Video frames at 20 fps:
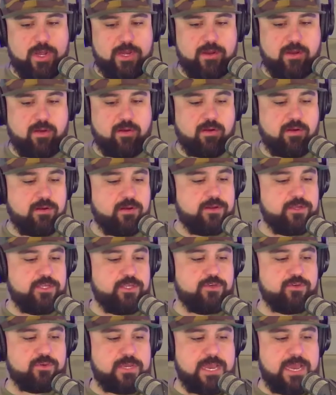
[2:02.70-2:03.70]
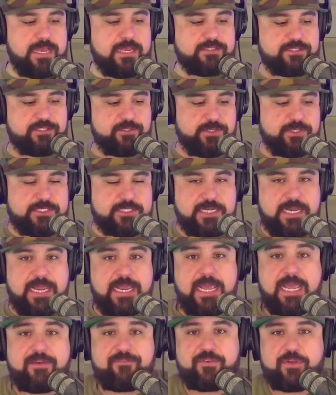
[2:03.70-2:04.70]
are you guys doing today,
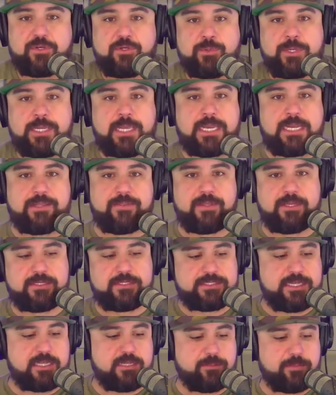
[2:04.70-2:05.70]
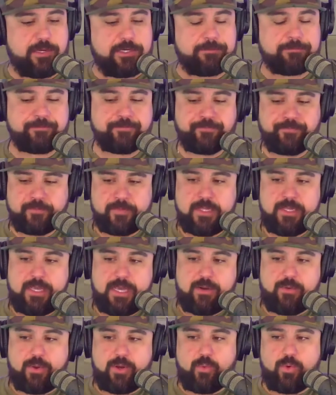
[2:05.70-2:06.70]
if you're doing anything to celebrate?
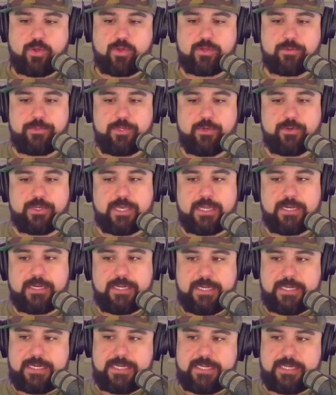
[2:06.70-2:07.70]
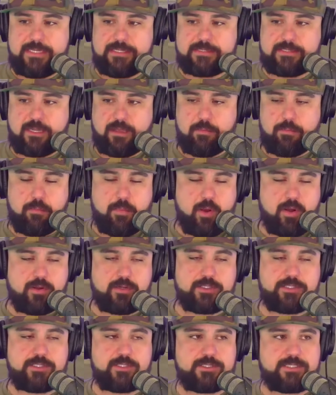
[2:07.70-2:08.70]
And I want to welcome you again. It is
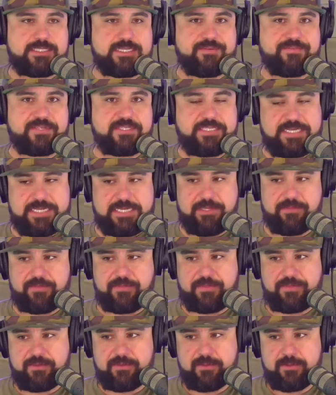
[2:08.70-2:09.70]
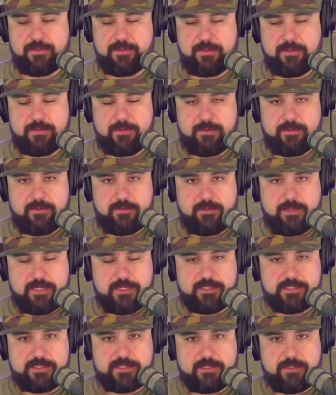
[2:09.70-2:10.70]
March 17th. It
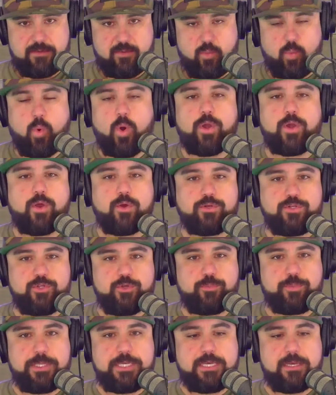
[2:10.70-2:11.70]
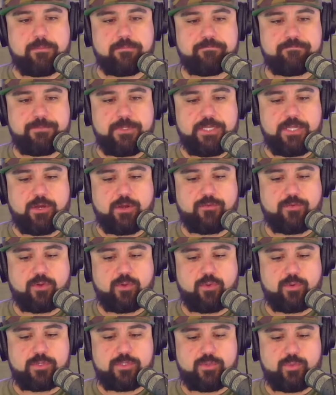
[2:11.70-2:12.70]
is 1:02 p.m., the year of our
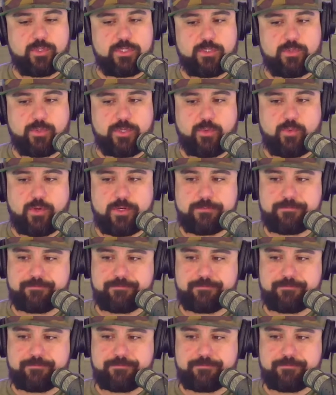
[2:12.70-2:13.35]
Lord, 2021.